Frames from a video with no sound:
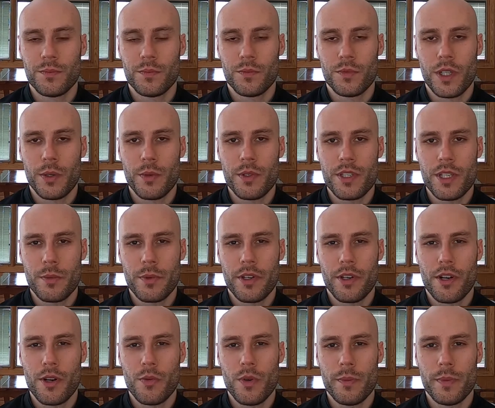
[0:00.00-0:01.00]
right? We celebrate
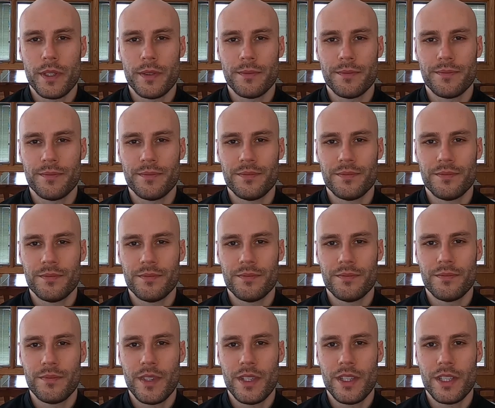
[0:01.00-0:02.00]
all women
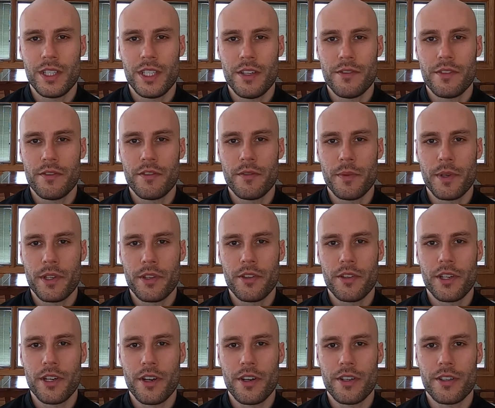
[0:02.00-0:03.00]
and the gift of a
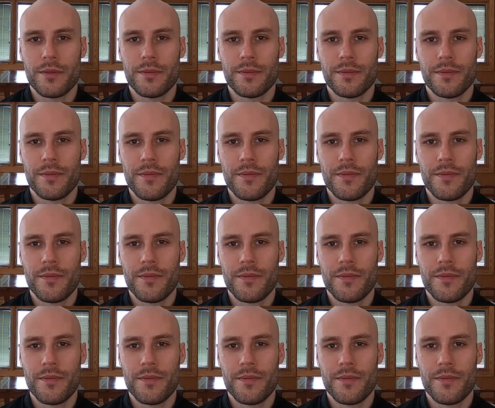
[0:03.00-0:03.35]
motherly heart.